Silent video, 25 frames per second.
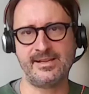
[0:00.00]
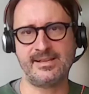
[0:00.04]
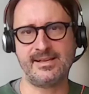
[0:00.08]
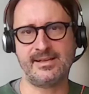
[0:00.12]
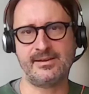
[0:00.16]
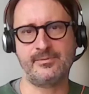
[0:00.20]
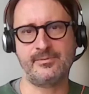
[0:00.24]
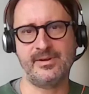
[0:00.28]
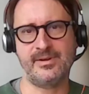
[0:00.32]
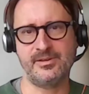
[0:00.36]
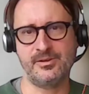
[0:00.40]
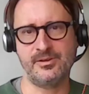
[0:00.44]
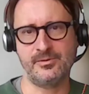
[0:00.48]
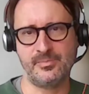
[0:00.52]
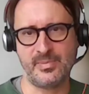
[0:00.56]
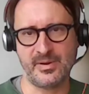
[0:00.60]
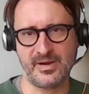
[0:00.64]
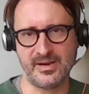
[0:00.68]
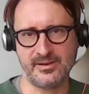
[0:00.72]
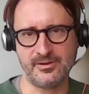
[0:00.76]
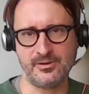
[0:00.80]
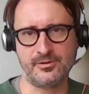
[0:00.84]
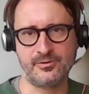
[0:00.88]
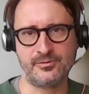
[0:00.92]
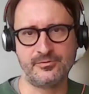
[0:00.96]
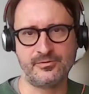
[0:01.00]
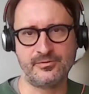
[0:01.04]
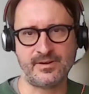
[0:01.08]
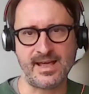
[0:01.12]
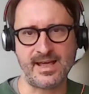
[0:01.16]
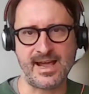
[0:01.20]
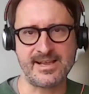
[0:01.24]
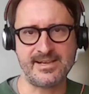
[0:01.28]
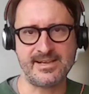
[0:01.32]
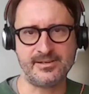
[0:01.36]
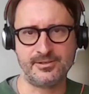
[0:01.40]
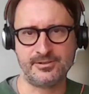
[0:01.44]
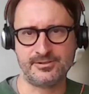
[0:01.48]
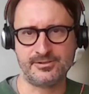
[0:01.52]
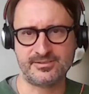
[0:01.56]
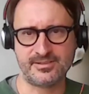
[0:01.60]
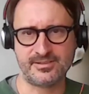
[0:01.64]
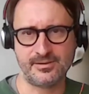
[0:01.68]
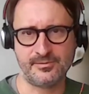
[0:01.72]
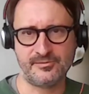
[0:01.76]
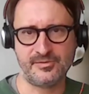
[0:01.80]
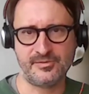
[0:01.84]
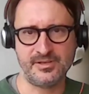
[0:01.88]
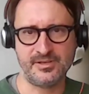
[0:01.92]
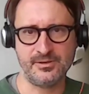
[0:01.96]
like when you bring your flyer or
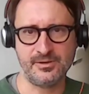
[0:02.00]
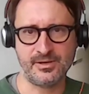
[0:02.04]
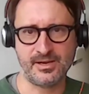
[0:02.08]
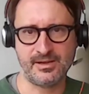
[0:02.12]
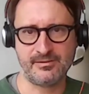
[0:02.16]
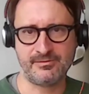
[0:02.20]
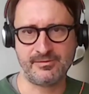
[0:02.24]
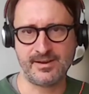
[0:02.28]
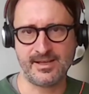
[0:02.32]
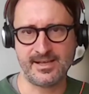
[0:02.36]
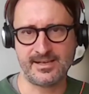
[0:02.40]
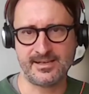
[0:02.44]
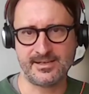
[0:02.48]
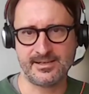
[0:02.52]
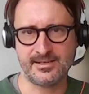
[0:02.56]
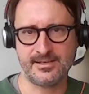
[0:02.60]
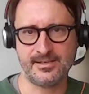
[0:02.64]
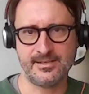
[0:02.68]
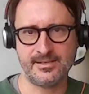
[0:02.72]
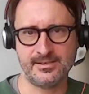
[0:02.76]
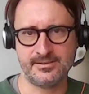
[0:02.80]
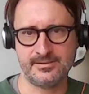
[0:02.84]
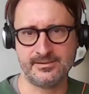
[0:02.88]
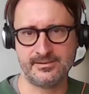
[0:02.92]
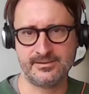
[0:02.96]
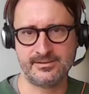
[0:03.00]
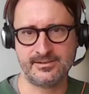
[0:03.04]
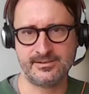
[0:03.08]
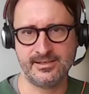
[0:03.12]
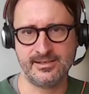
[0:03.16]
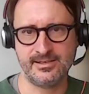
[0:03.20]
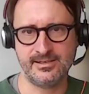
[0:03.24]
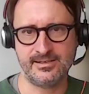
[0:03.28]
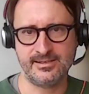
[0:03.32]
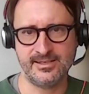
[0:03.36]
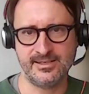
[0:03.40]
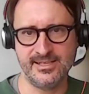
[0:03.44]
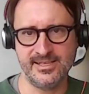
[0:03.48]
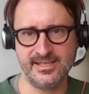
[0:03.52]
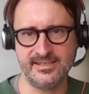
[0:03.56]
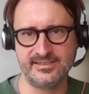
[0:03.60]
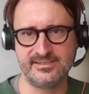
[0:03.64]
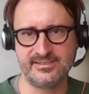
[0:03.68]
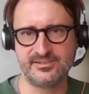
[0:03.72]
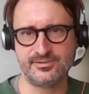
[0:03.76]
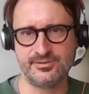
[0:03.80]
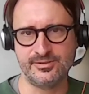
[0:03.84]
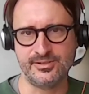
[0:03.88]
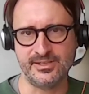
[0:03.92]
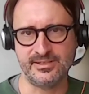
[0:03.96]
something, you have like it
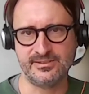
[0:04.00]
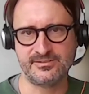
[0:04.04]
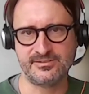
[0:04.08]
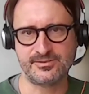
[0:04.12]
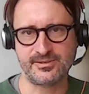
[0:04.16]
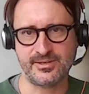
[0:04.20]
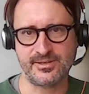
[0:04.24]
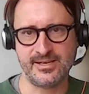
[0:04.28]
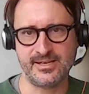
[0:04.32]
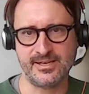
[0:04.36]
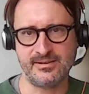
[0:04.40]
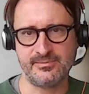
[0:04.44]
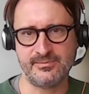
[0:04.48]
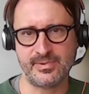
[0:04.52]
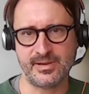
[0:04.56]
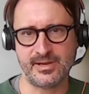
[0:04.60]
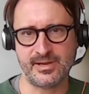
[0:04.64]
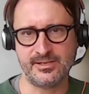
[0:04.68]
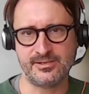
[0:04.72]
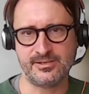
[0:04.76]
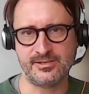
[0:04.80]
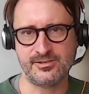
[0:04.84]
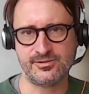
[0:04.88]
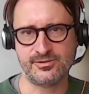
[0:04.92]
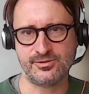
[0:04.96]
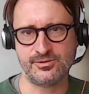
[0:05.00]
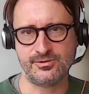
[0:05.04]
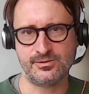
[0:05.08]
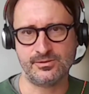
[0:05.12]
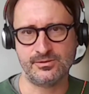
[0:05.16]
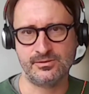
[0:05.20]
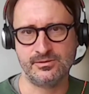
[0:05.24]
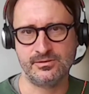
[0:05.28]
leads to this training page, or